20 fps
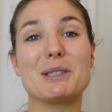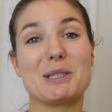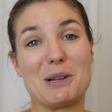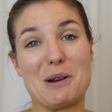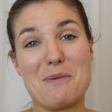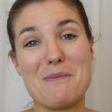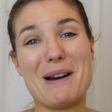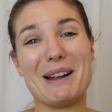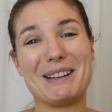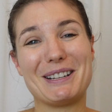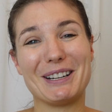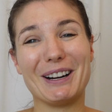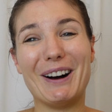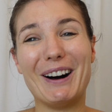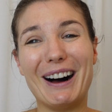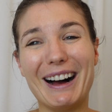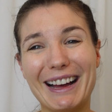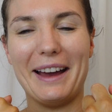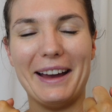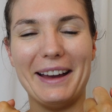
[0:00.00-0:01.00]
too much
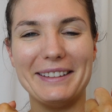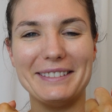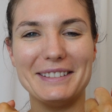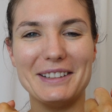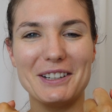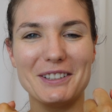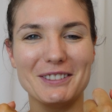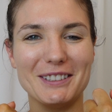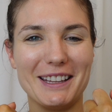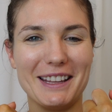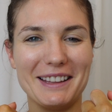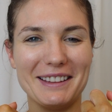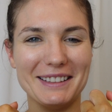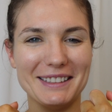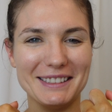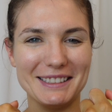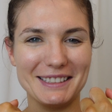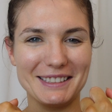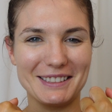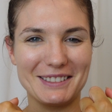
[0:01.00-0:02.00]
on. I don't think
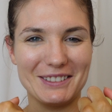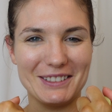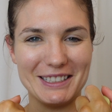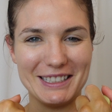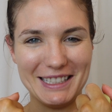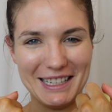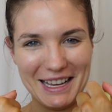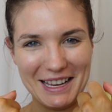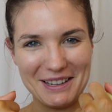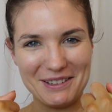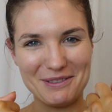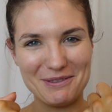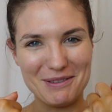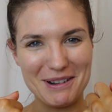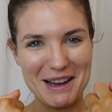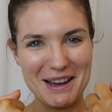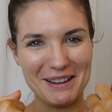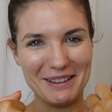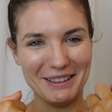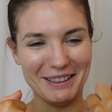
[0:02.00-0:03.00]
this is going to end
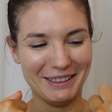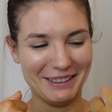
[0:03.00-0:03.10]
well.